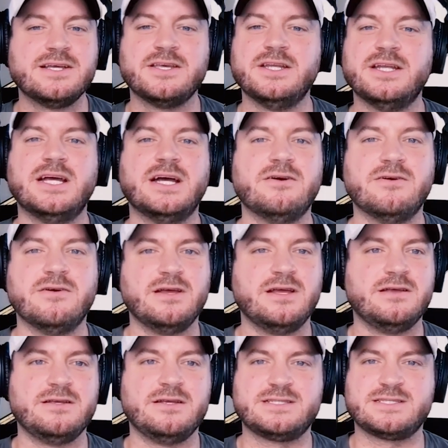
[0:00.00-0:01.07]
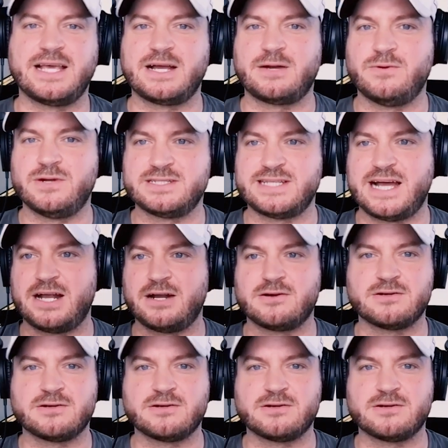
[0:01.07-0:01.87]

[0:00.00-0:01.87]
it's like, what is that,